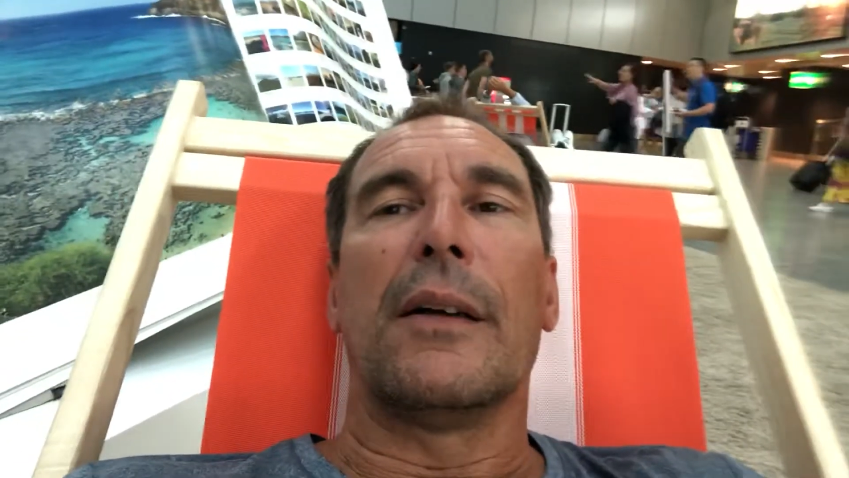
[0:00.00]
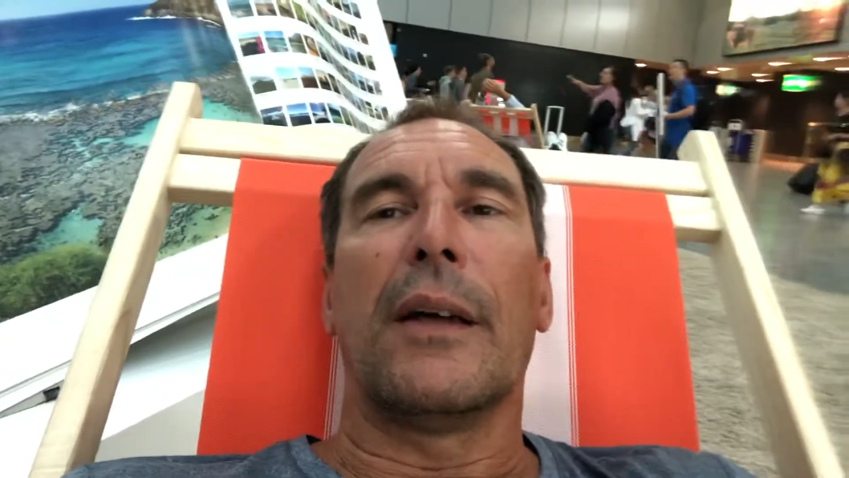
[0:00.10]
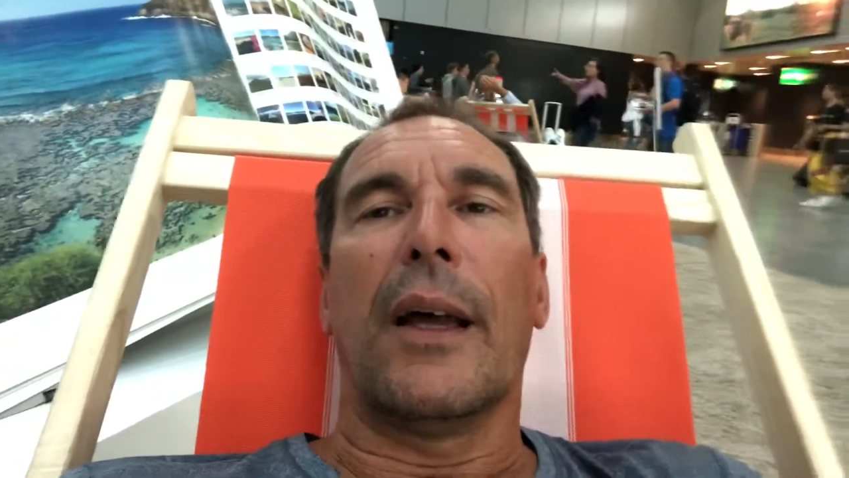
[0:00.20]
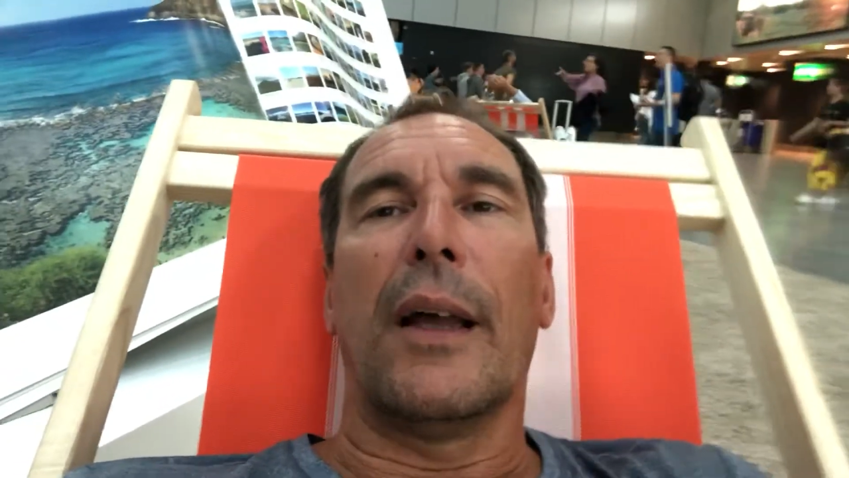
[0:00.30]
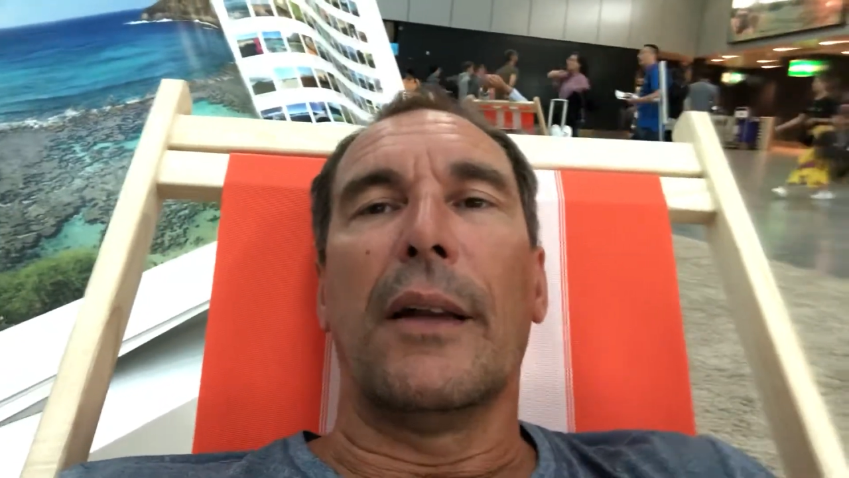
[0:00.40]

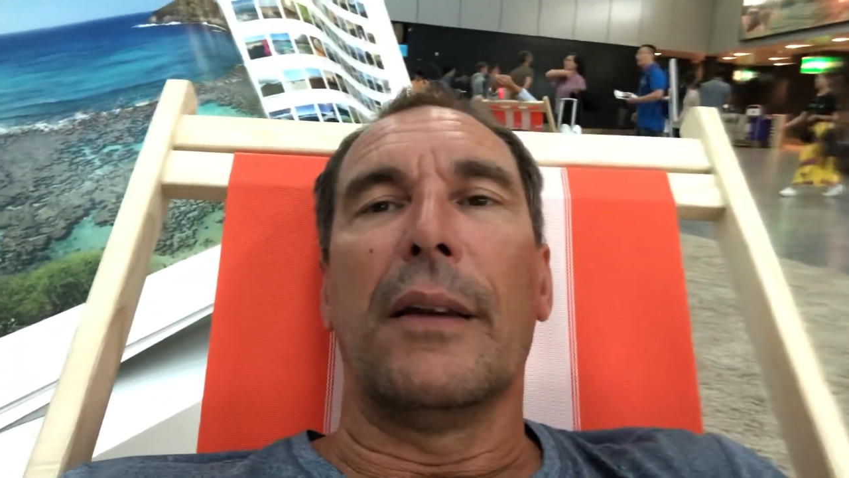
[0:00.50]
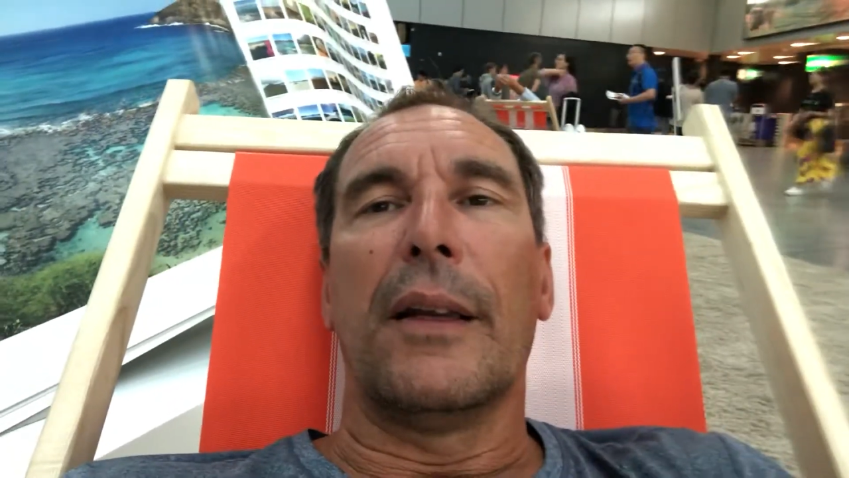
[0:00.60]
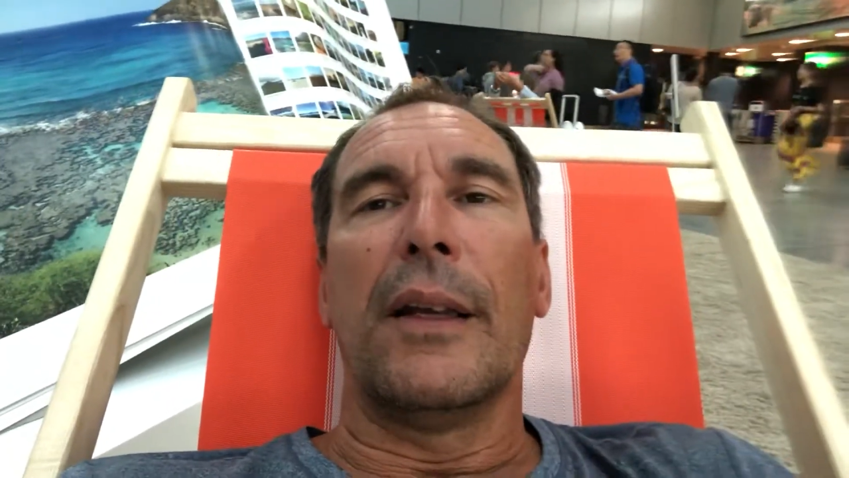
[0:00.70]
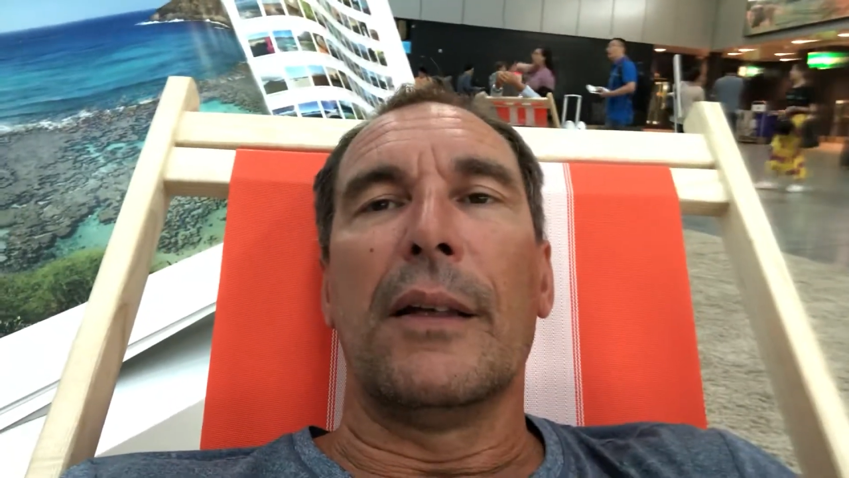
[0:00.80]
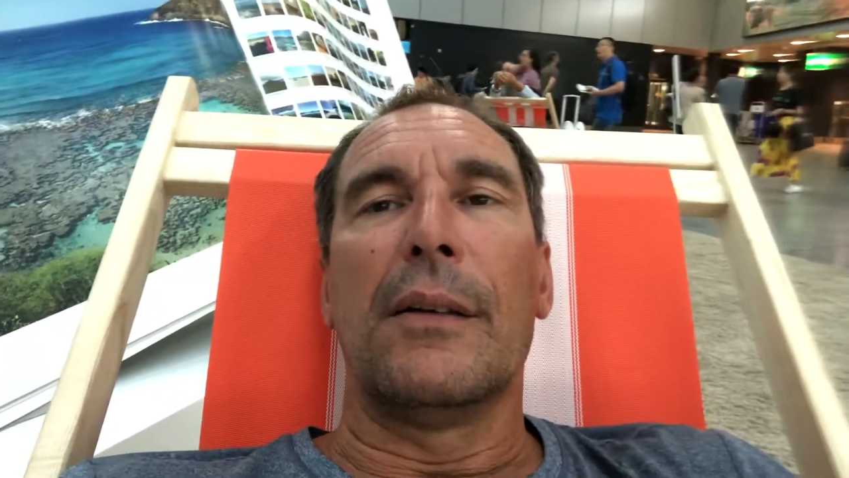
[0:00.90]
And
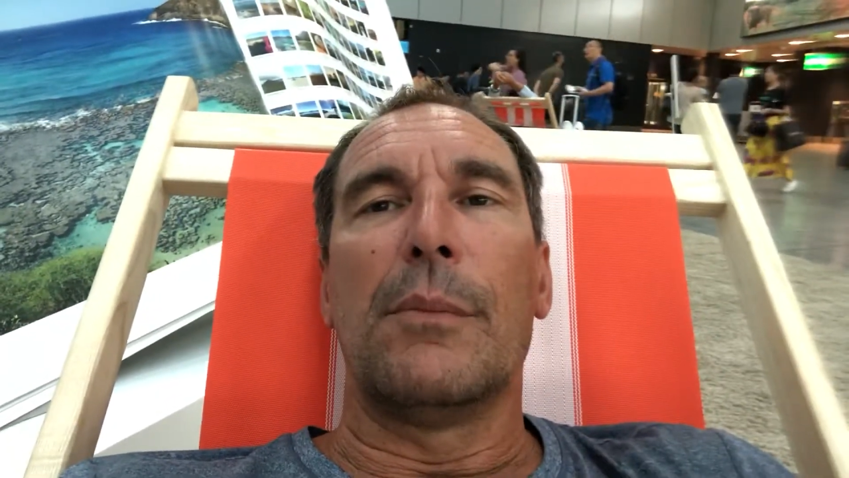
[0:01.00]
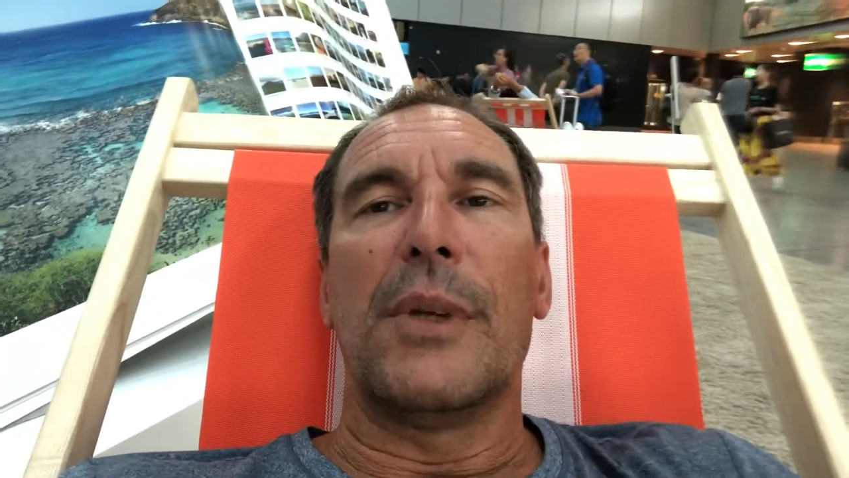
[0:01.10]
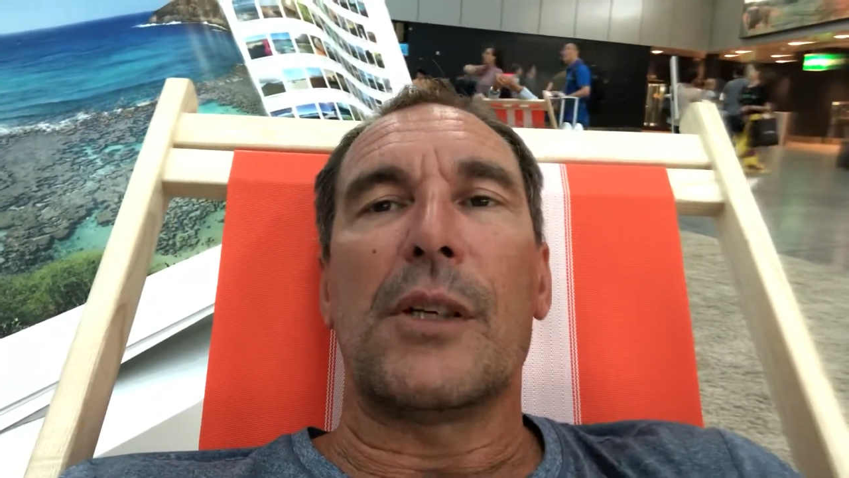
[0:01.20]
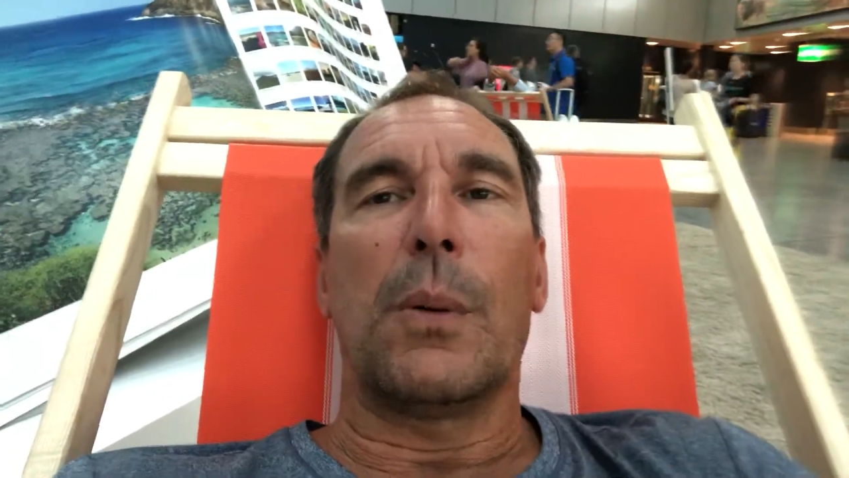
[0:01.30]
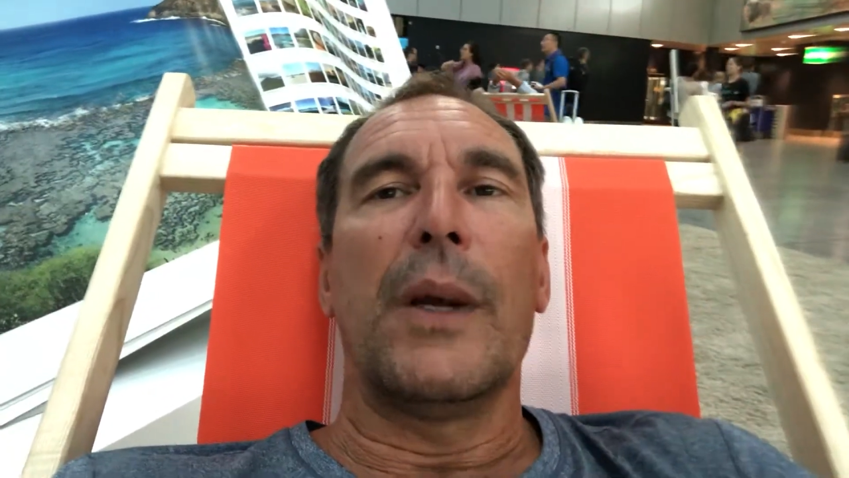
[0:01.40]
in
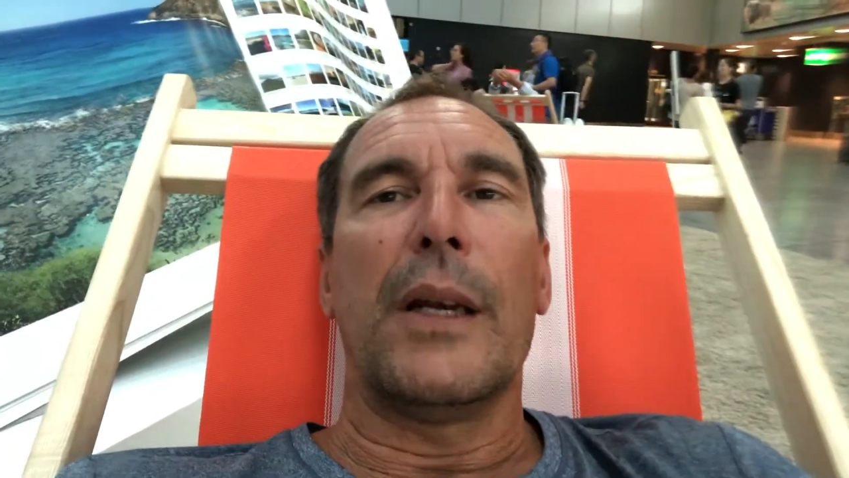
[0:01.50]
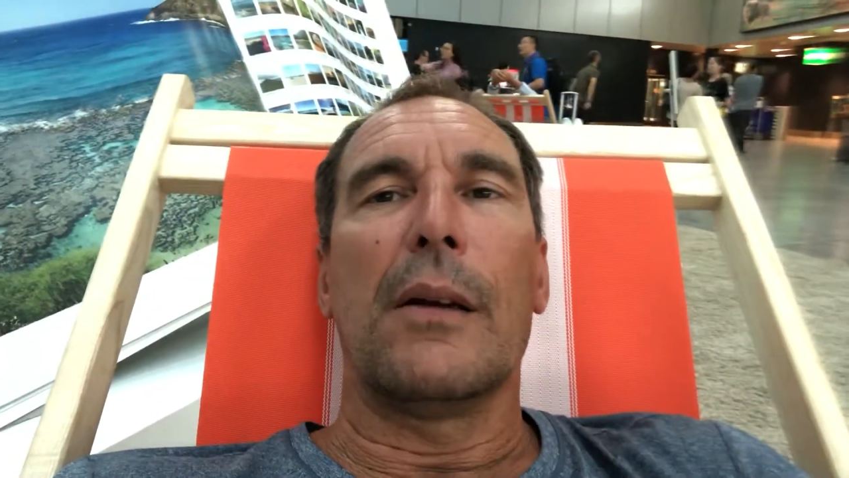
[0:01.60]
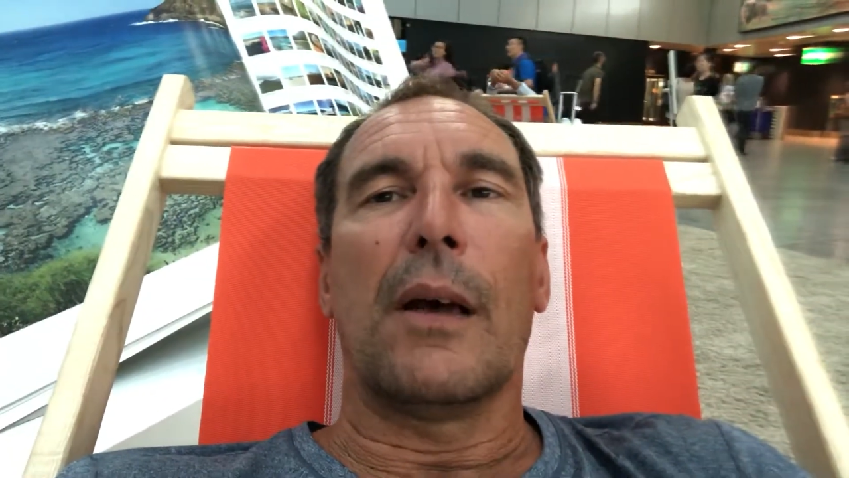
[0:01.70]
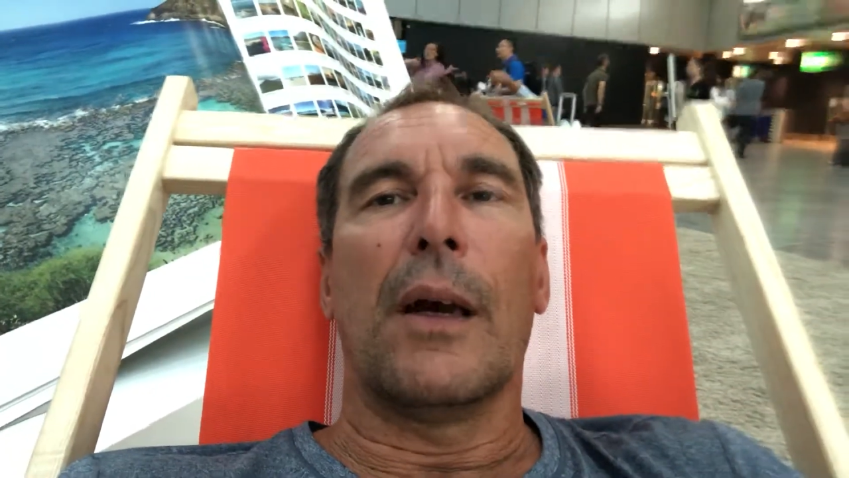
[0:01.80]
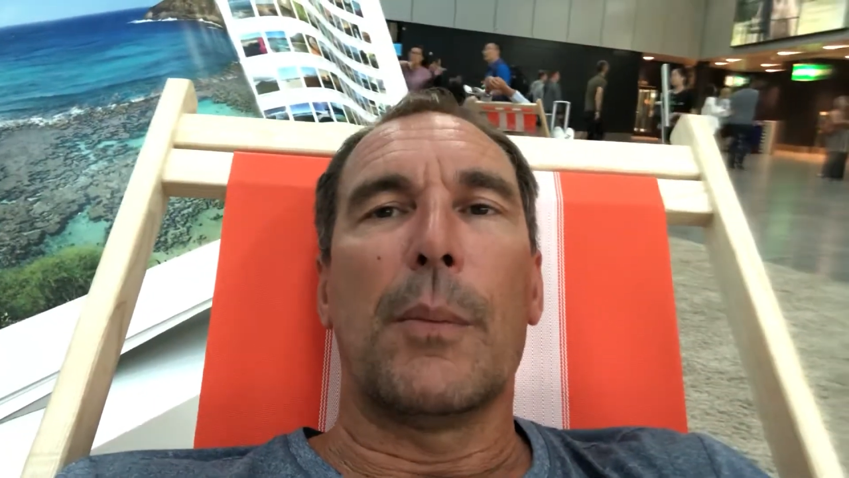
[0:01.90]
between,
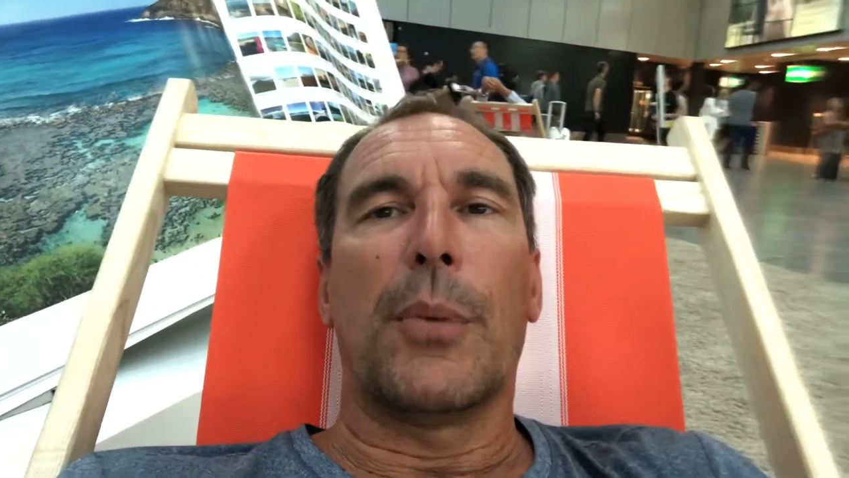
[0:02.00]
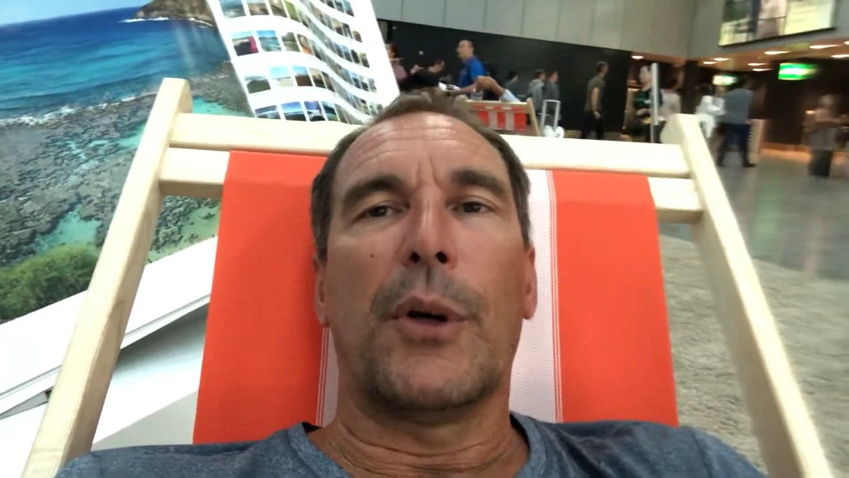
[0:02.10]
I